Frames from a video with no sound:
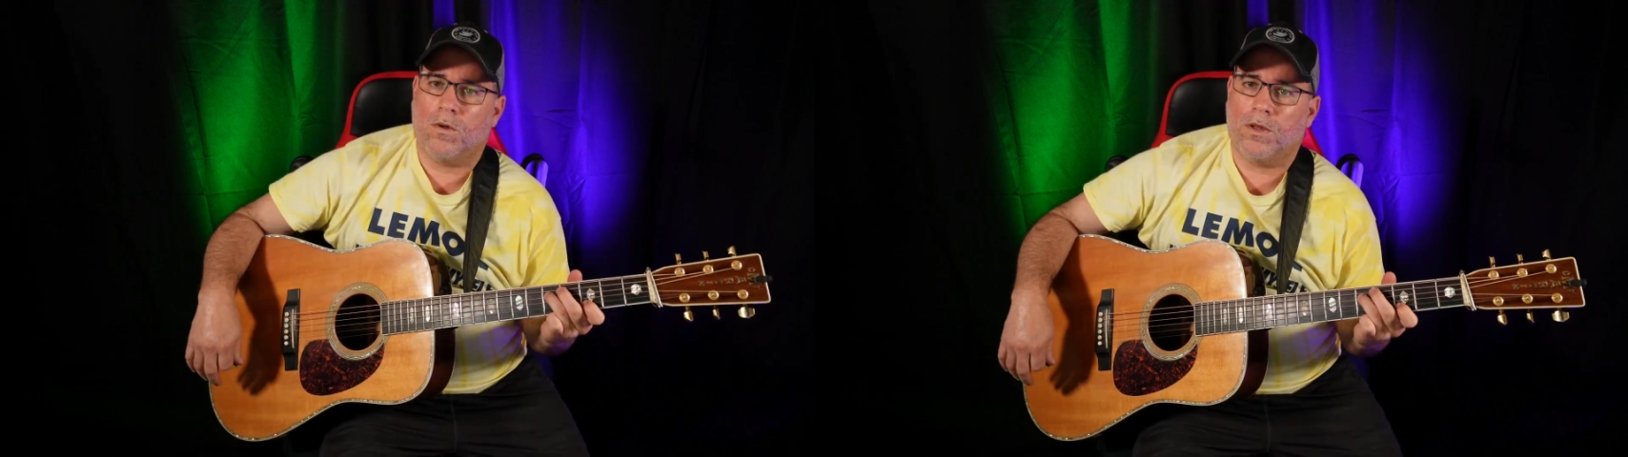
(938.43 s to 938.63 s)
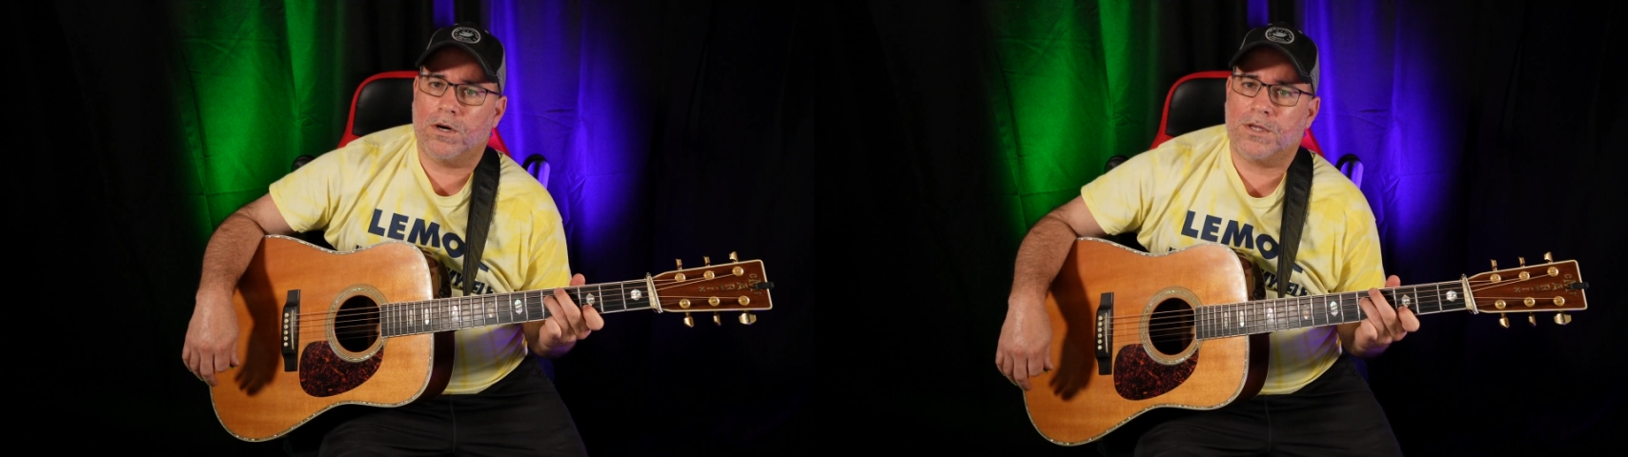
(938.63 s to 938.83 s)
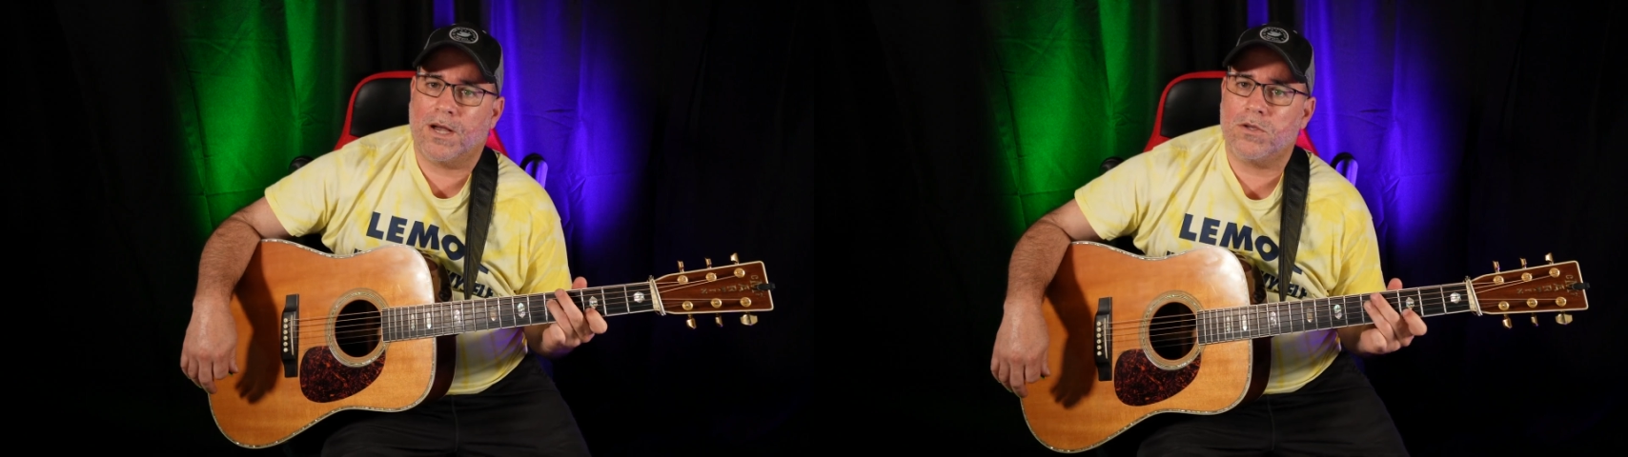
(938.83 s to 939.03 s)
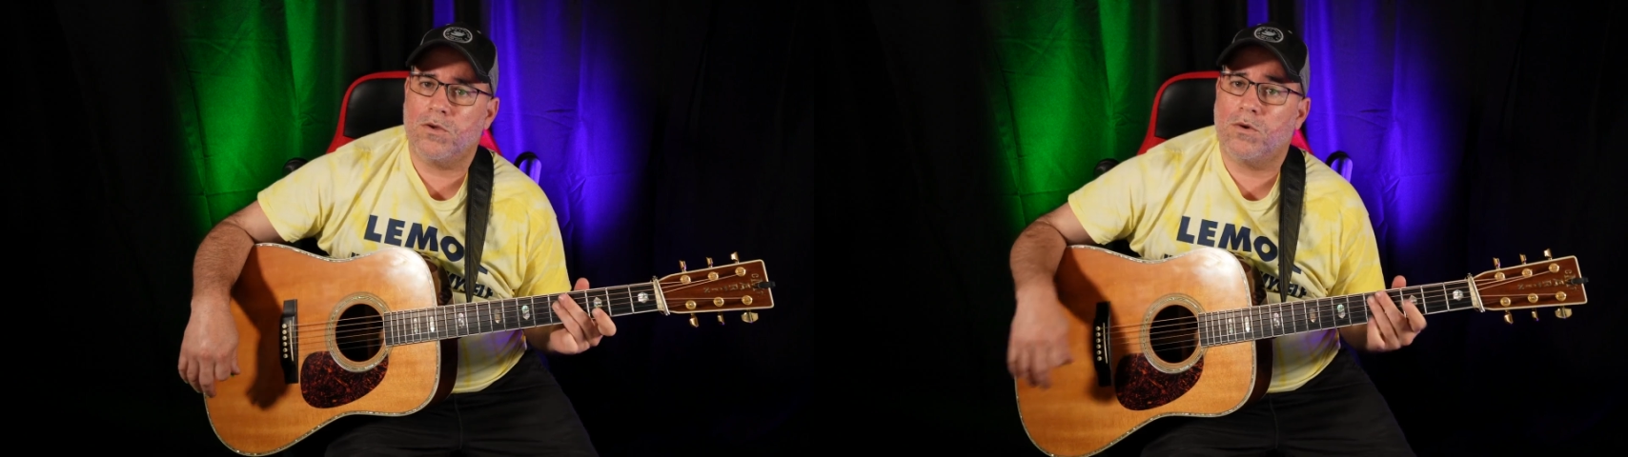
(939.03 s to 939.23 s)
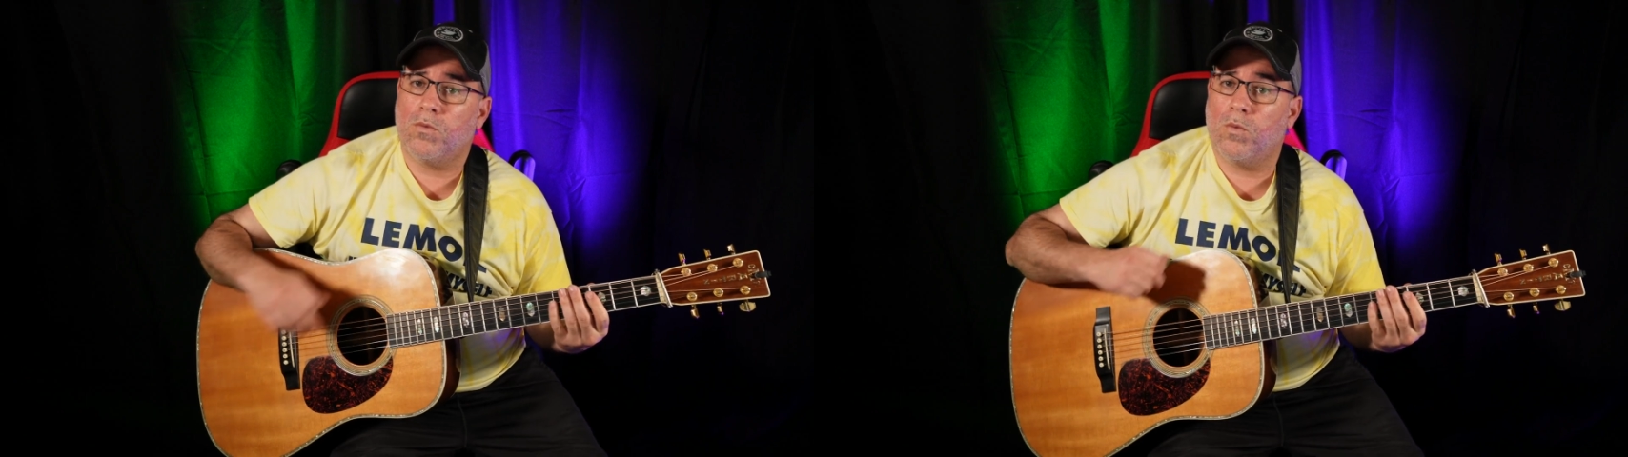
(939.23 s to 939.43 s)
There's how
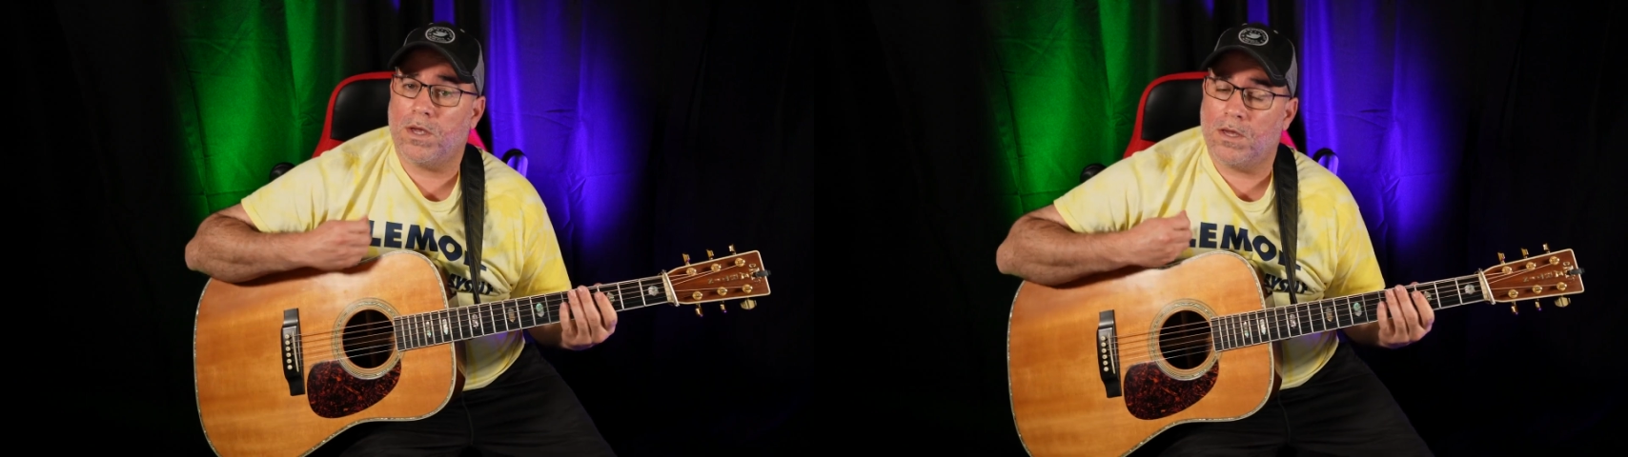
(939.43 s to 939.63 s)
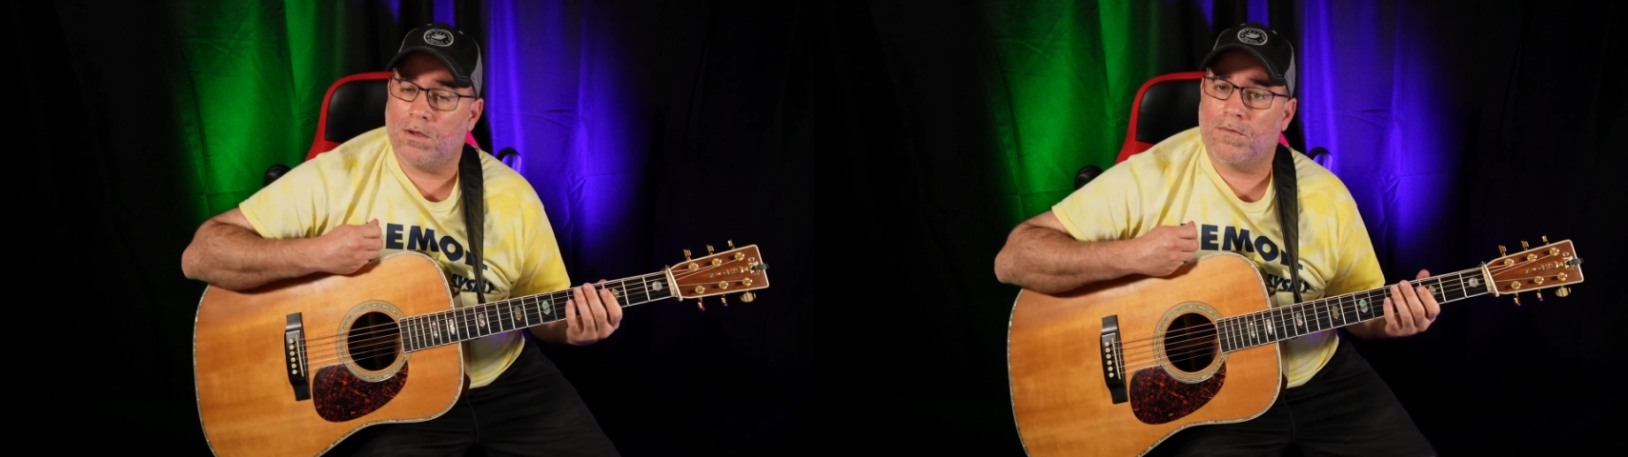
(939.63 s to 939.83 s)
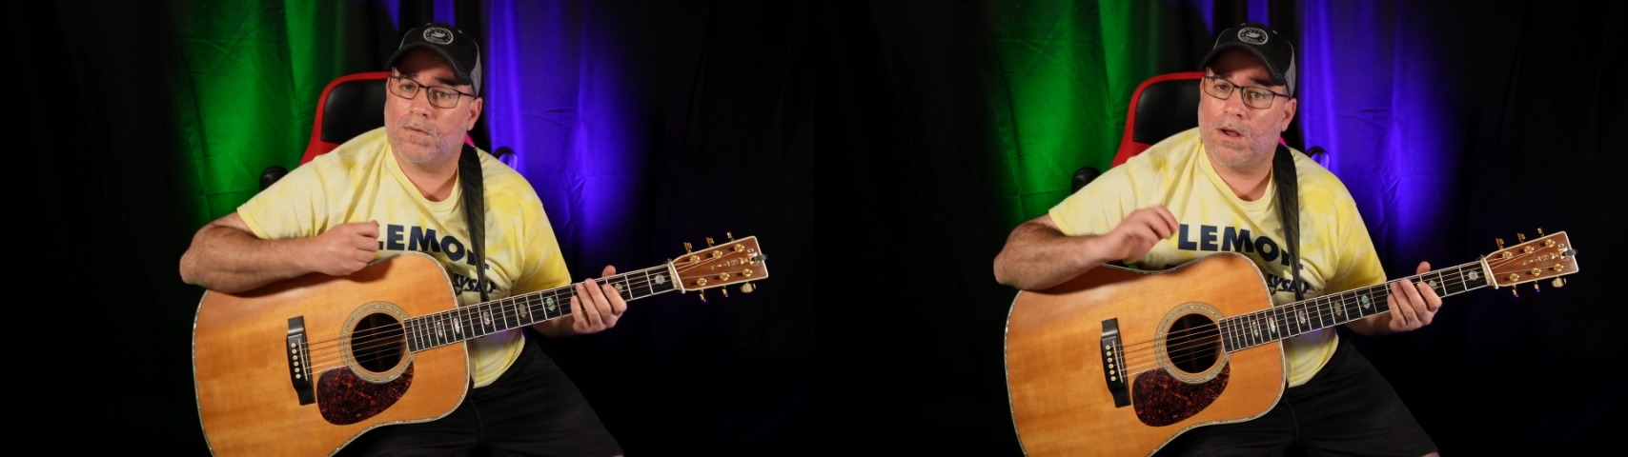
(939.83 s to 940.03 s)
you could weave,